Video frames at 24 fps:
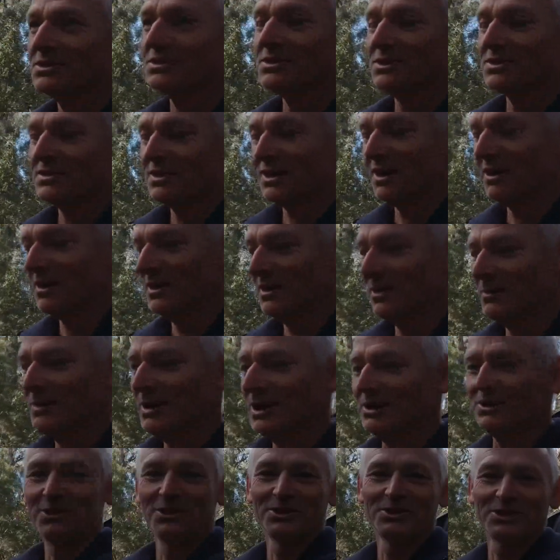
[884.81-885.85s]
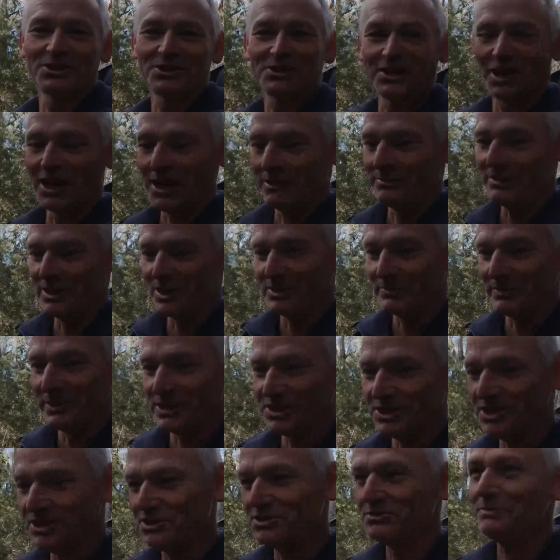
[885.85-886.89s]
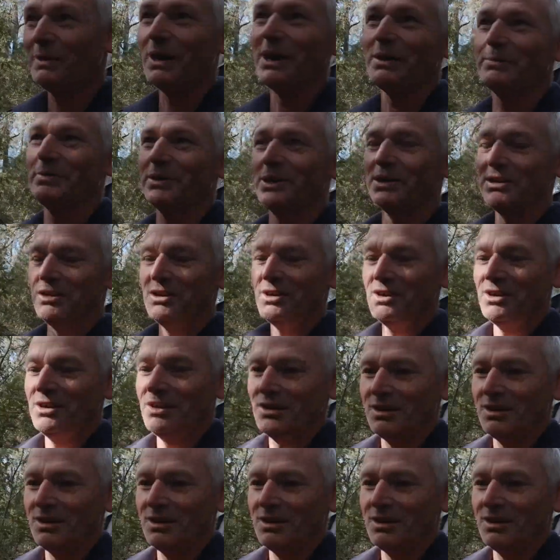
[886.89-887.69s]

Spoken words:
So I won't use the same images. Maybe